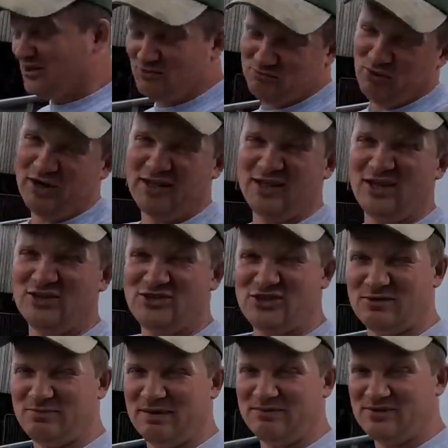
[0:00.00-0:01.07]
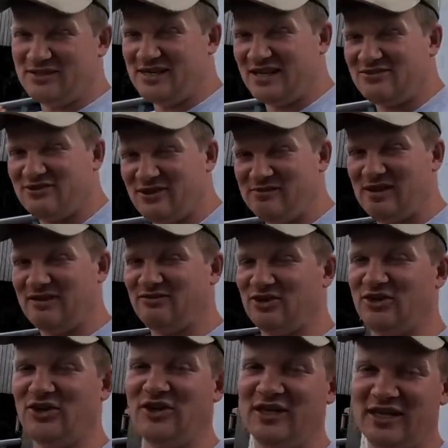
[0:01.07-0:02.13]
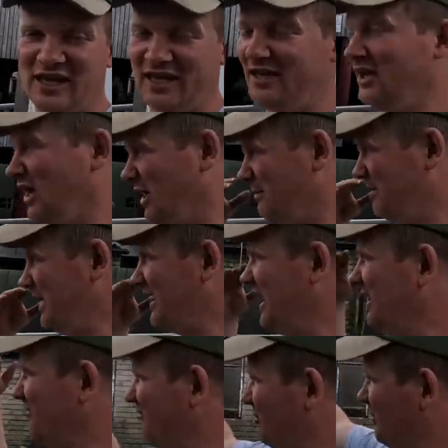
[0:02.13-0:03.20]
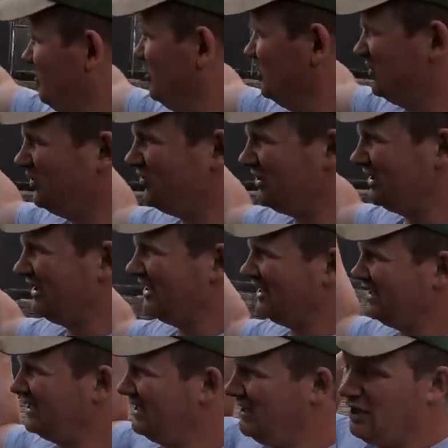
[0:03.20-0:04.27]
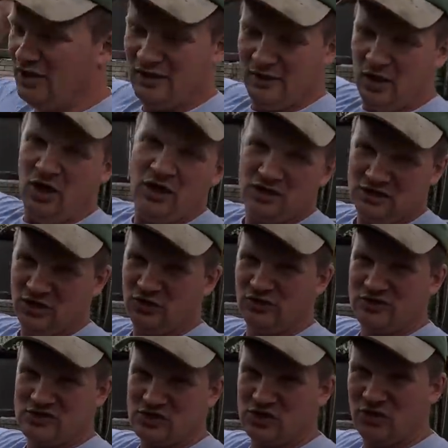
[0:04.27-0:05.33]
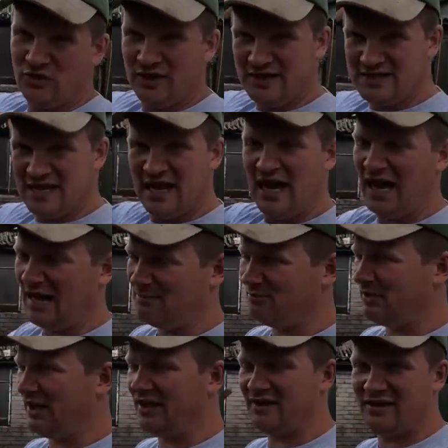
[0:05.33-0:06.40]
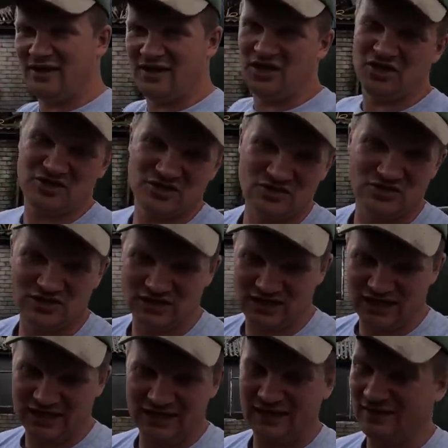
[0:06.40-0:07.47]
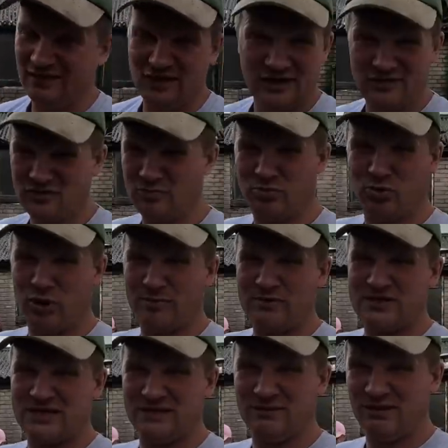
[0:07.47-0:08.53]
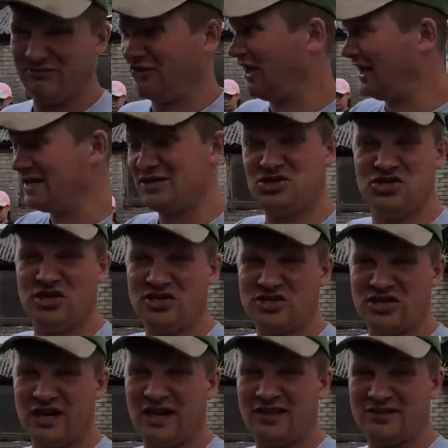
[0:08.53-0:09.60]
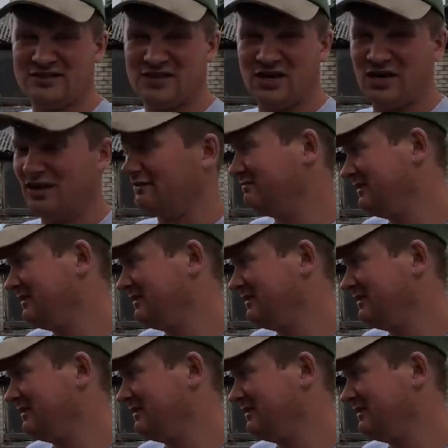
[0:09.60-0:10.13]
Pretty close, Tom Pemberton, dashfarmlife.co.uk. Big help from Ewan and Lily. Luke as always, and Ben, and Susie and Katie. It was a proper team effort, and Ginger guy at the start.